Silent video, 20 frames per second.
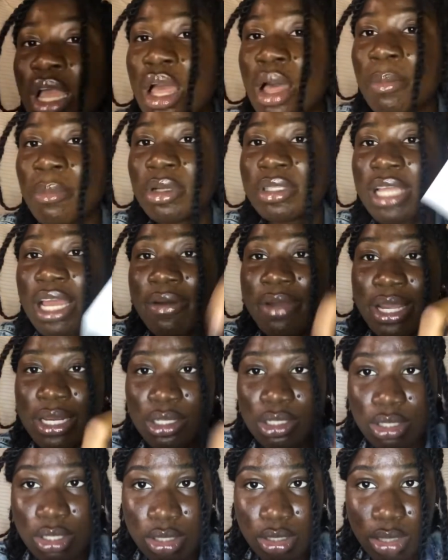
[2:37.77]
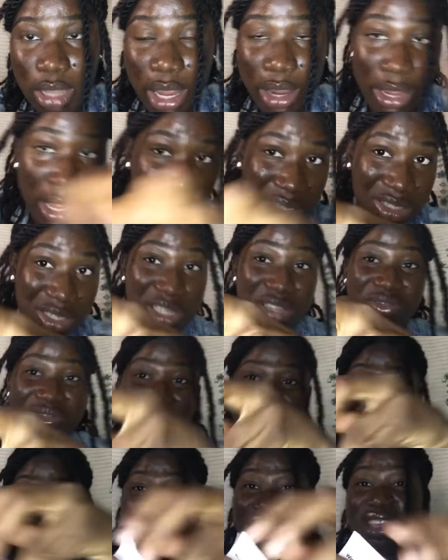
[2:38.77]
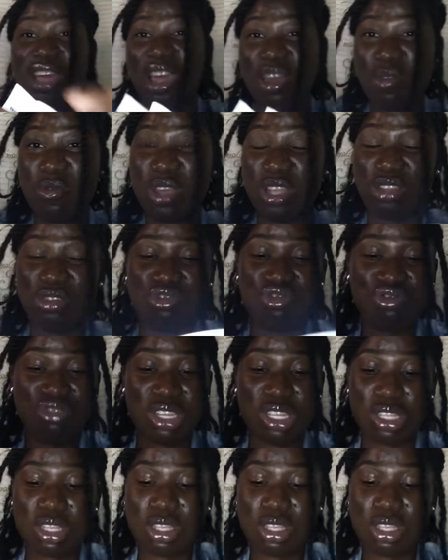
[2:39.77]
But I read it. I actually read it. I went through it.